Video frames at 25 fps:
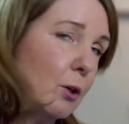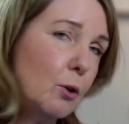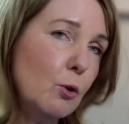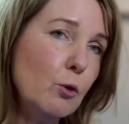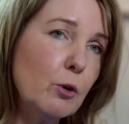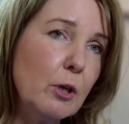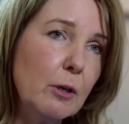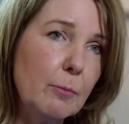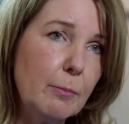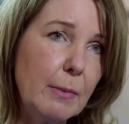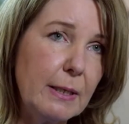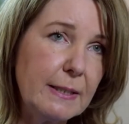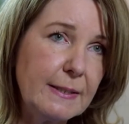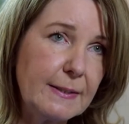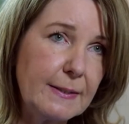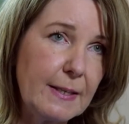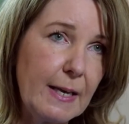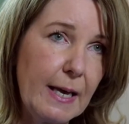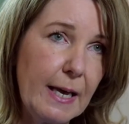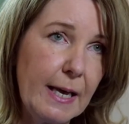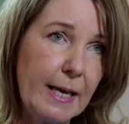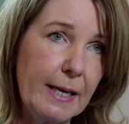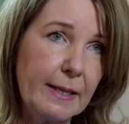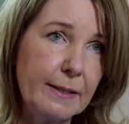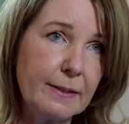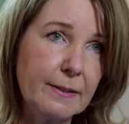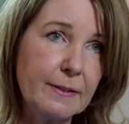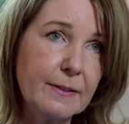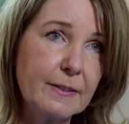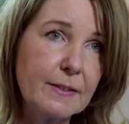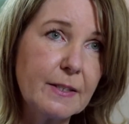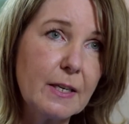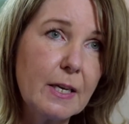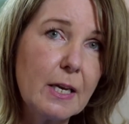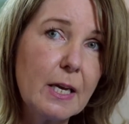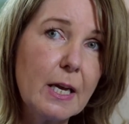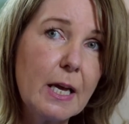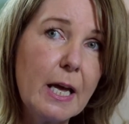look at my
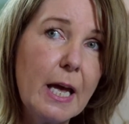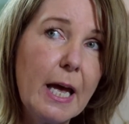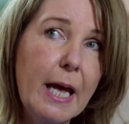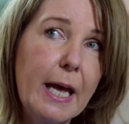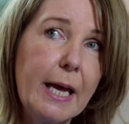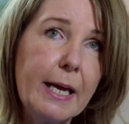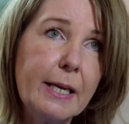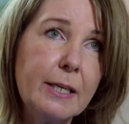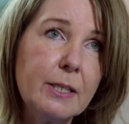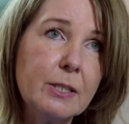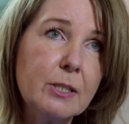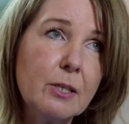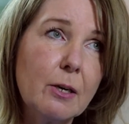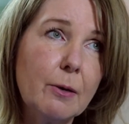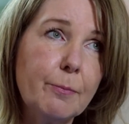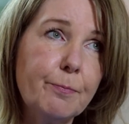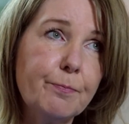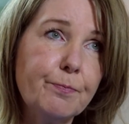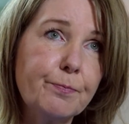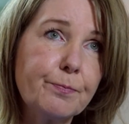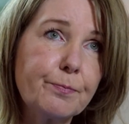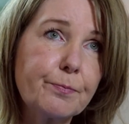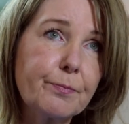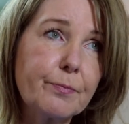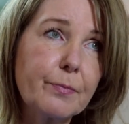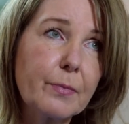scans, and